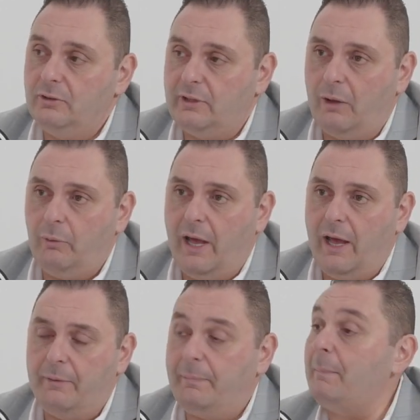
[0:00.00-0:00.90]

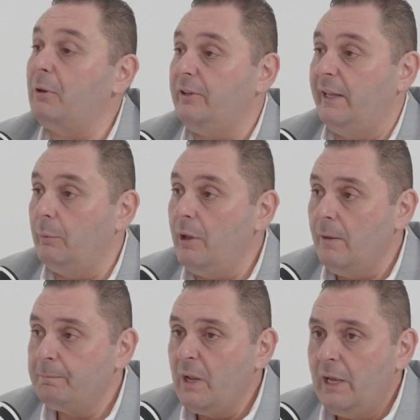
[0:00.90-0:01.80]
that people are dealing with
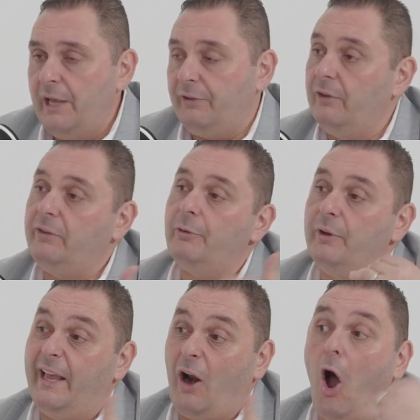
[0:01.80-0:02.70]
is continuing
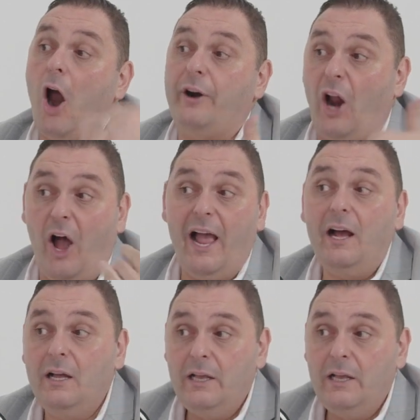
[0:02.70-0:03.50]
to get higher and higher.